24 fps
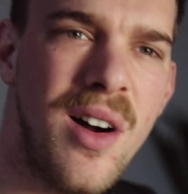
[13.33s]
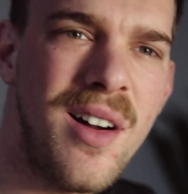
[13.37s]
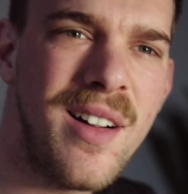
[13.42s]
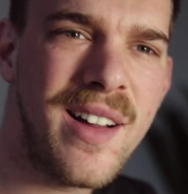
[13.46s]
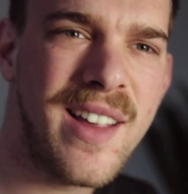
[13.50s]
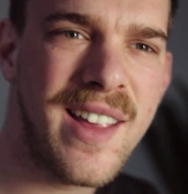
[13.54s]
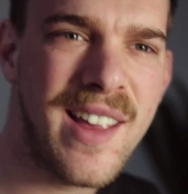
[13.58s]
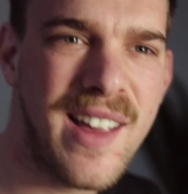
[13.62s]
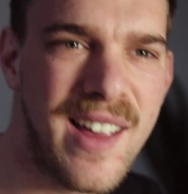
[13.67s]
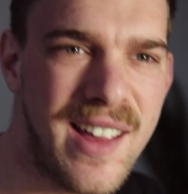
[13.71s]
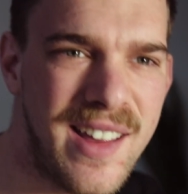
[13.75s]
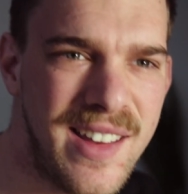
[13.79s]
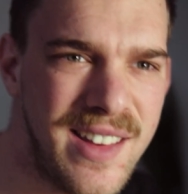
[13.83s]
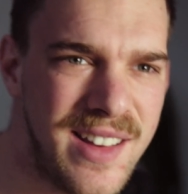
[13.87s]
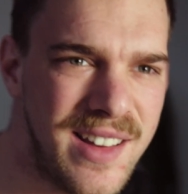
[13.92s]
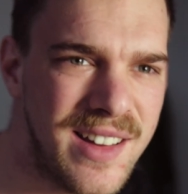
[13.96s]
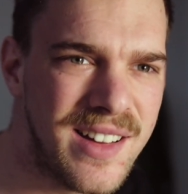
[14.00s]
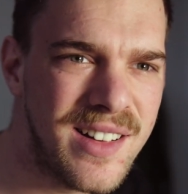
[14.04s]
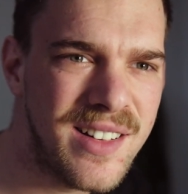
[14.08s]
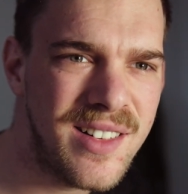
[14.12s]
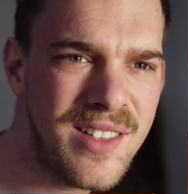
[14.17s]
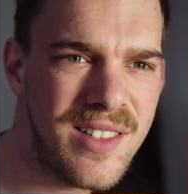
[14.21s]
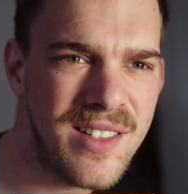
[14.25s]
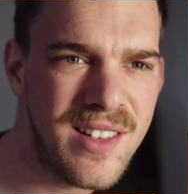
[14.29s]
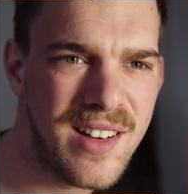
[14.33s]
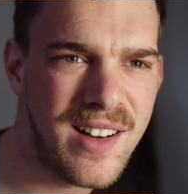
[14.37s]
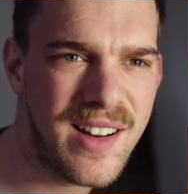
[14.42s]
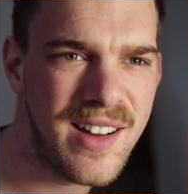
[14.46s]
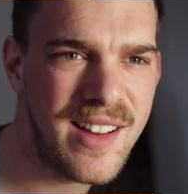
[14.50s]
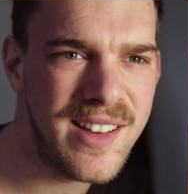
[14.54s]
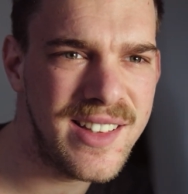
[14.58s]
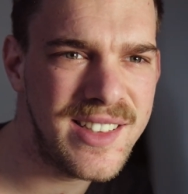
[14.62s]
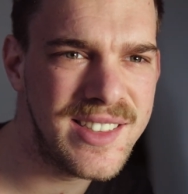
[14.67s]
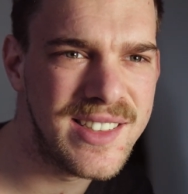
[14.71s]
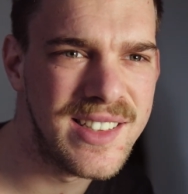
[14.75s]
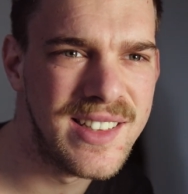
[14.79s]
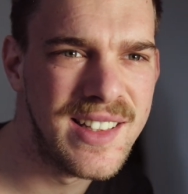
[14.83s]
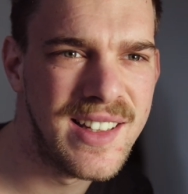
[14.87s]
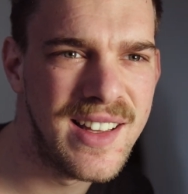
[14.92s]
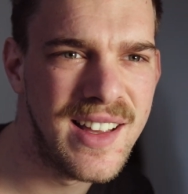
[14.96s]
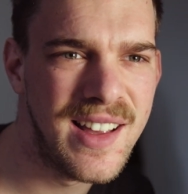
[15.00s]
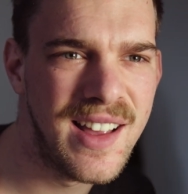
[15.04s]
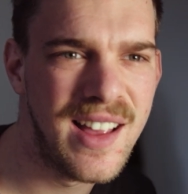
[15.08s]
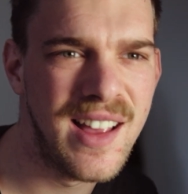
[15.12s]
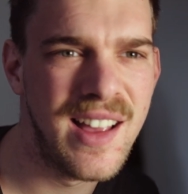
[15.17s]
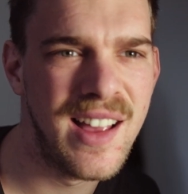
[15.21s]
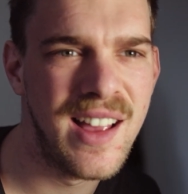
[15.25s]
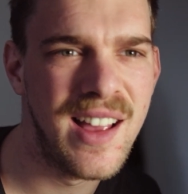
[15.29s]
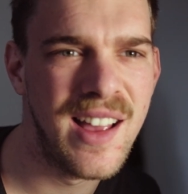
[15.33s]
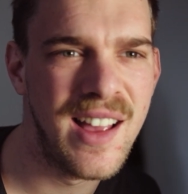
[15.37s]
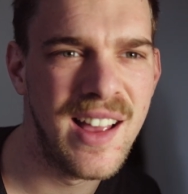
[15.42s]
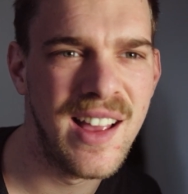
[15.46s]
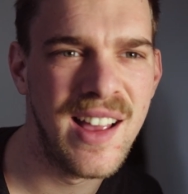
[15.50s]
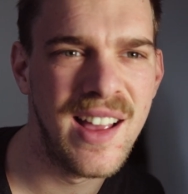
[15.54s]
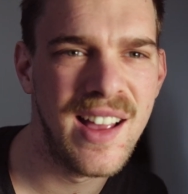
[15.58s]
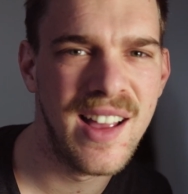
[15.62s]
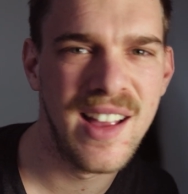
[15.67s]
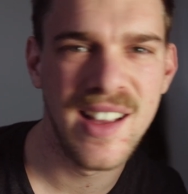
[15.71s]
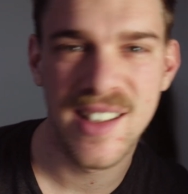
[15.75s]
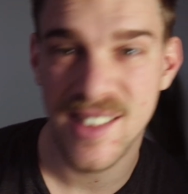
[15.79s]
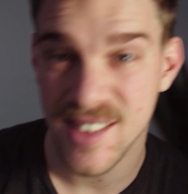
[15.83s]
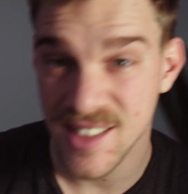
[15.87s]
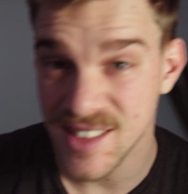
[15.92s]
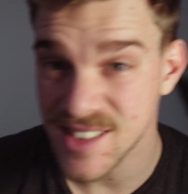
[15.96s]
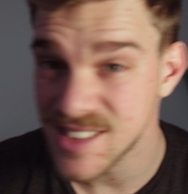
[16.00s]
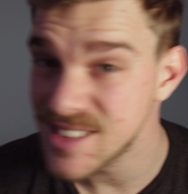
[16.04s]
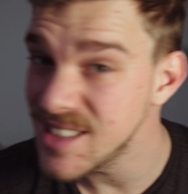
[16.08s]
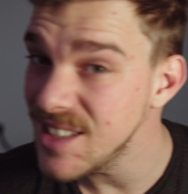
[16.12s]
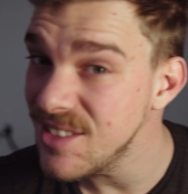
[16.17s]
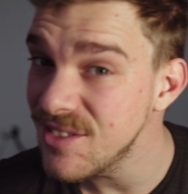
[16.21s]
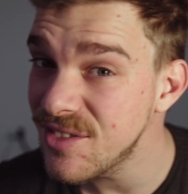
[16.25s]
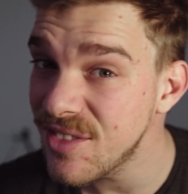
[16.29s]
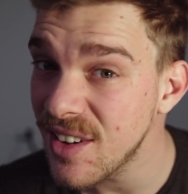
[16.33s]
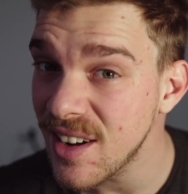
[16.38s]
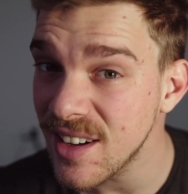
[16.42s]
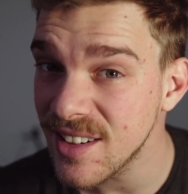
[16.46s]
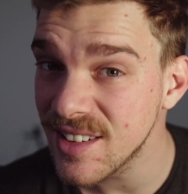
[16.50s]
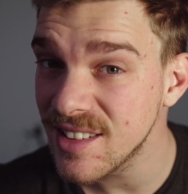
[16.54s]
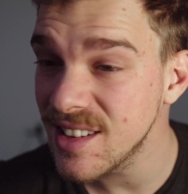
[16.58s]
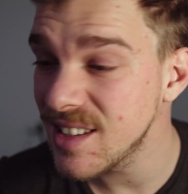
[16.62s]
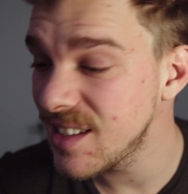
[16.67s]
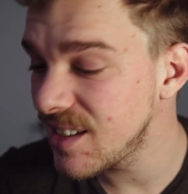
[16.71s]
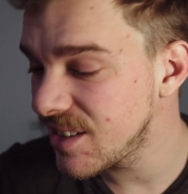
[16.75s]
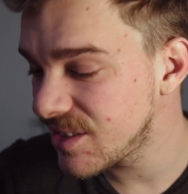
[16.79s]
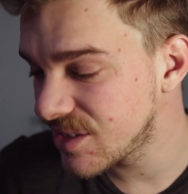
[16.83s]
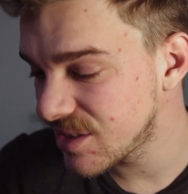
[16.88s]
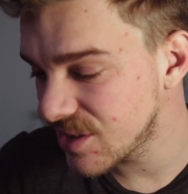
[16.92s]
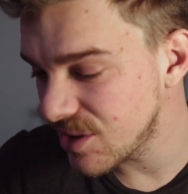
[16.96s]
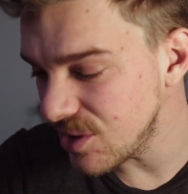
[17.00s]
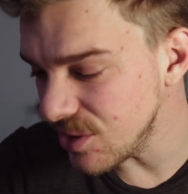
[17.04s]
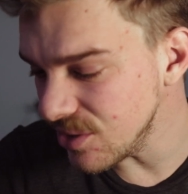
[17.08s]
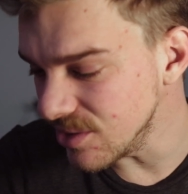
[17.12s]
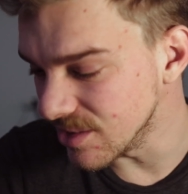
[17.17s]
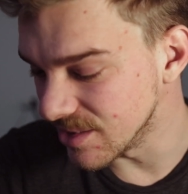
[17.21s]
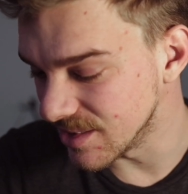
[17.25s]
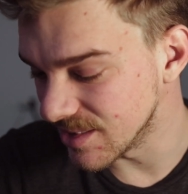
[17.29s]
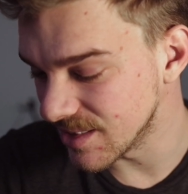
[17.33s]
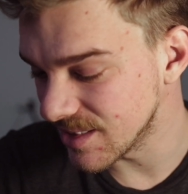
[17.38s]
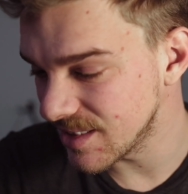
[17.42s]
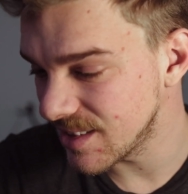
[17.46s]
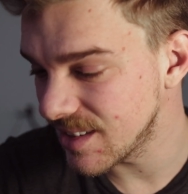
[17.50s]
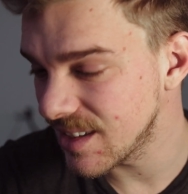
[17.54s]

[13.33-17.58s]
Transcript: Okay, alright. The scene finally looks cool.